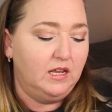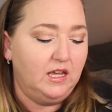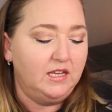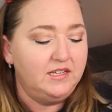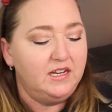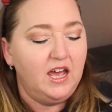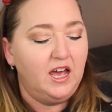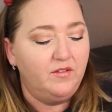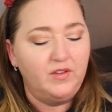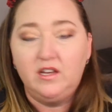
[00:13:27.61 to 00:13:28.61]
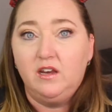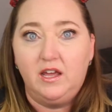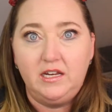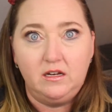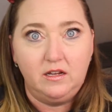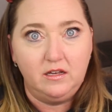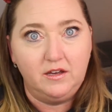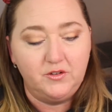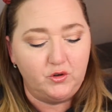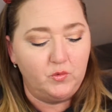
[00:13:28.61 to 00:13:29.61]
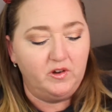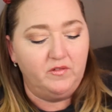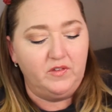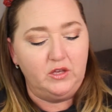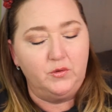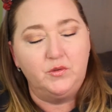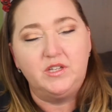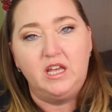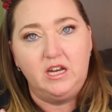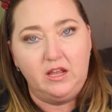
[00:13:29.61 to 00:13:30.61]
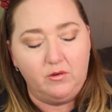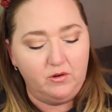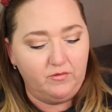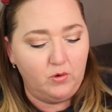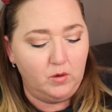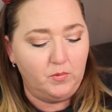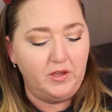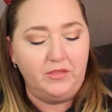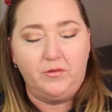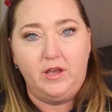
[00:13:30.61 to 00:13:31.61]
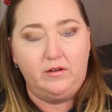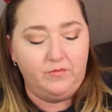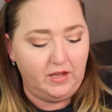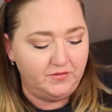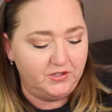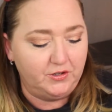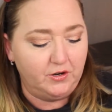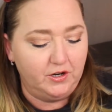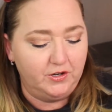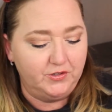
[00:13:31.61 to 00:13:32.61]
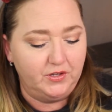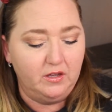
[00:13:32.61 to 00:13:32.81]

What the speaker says: It did have 99 customer reviews and they were 4.3 out of 5 stars.